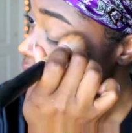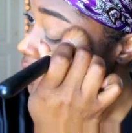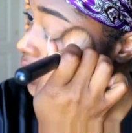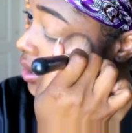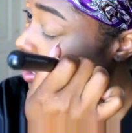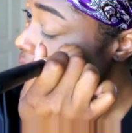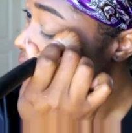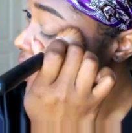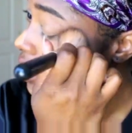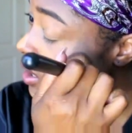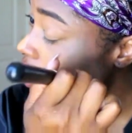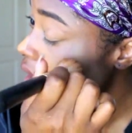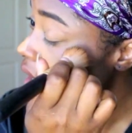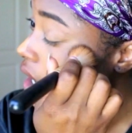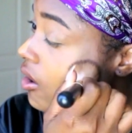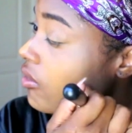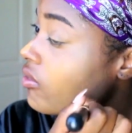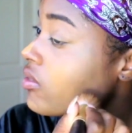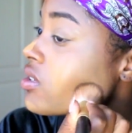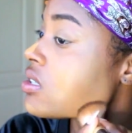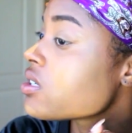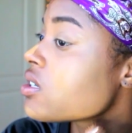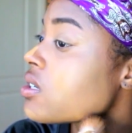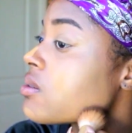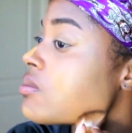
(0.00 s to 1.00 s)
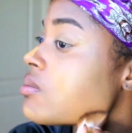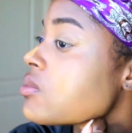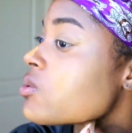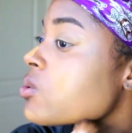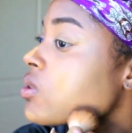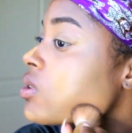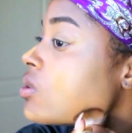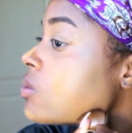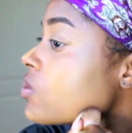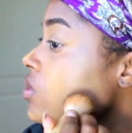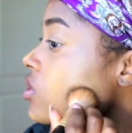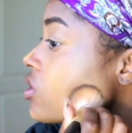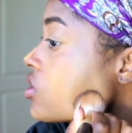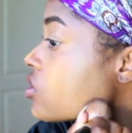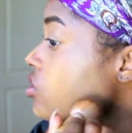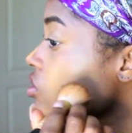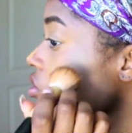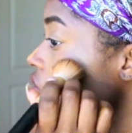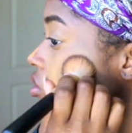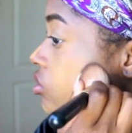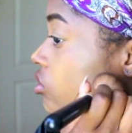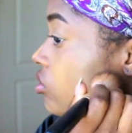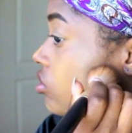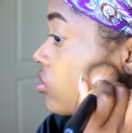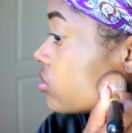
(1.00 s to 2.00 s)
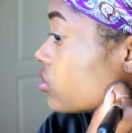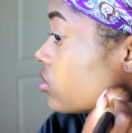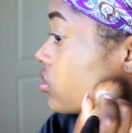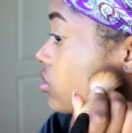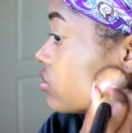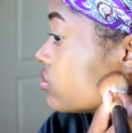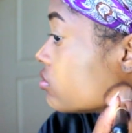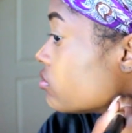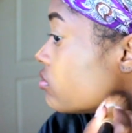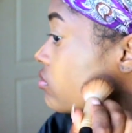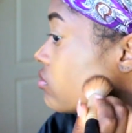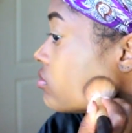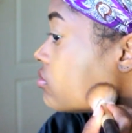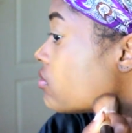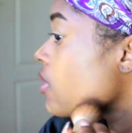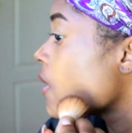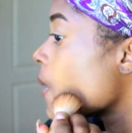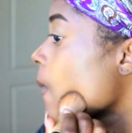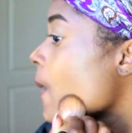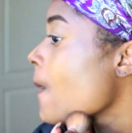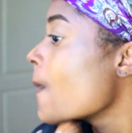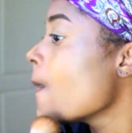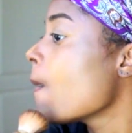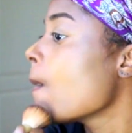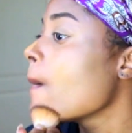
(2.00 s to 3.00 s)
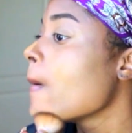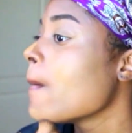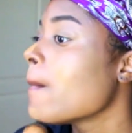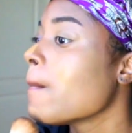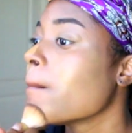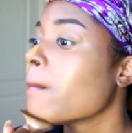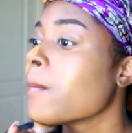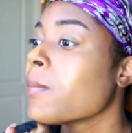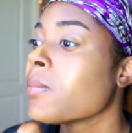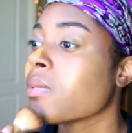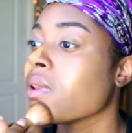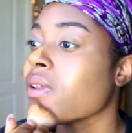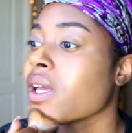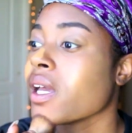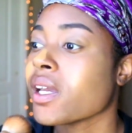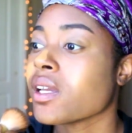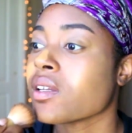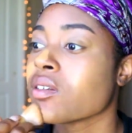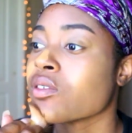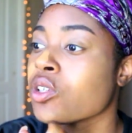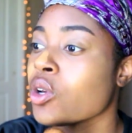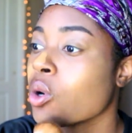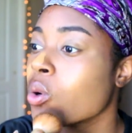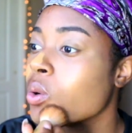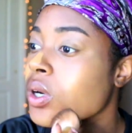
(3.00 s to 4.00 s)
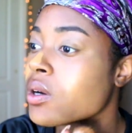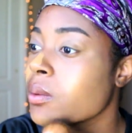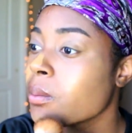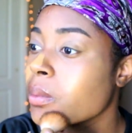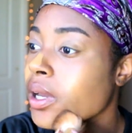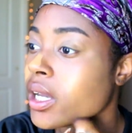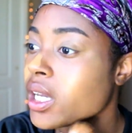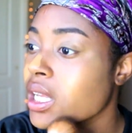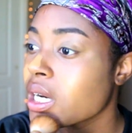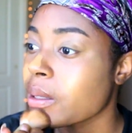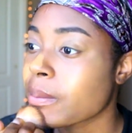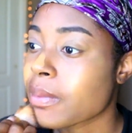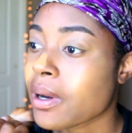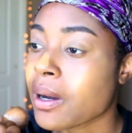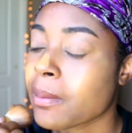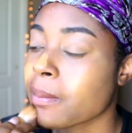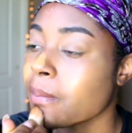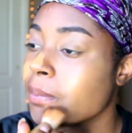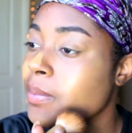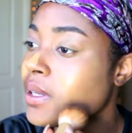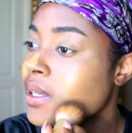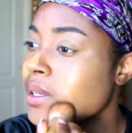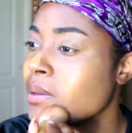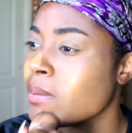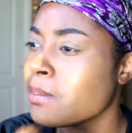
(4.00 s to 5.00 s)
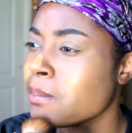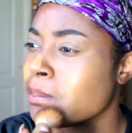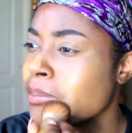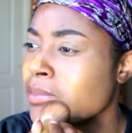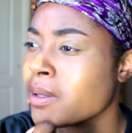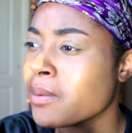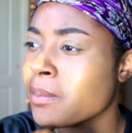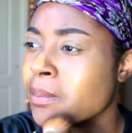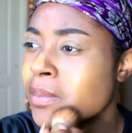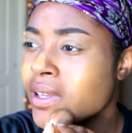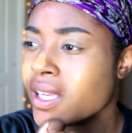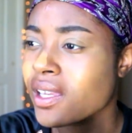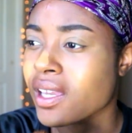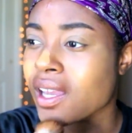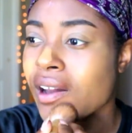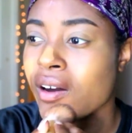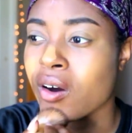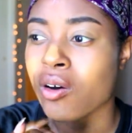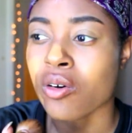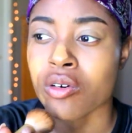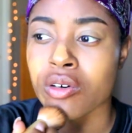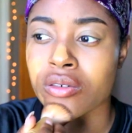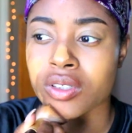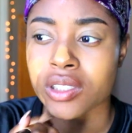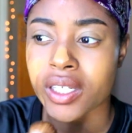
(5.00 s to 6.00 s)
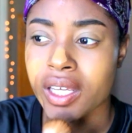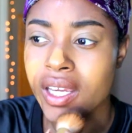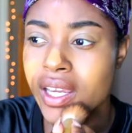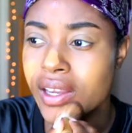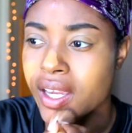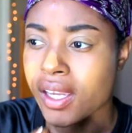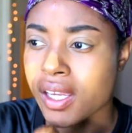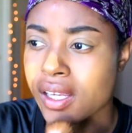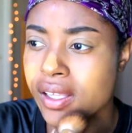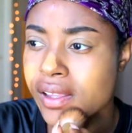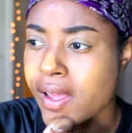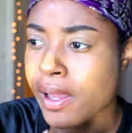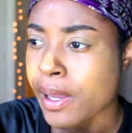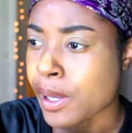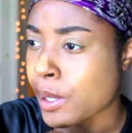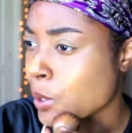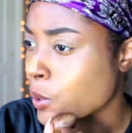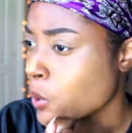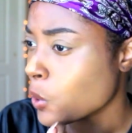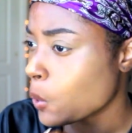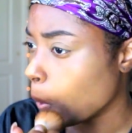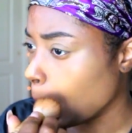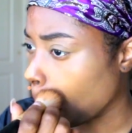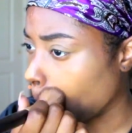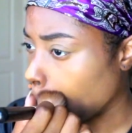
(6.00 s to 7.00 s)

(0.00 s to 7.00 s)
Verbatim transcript: like obviously I'm 21 years old like don't complain about be me being out all day like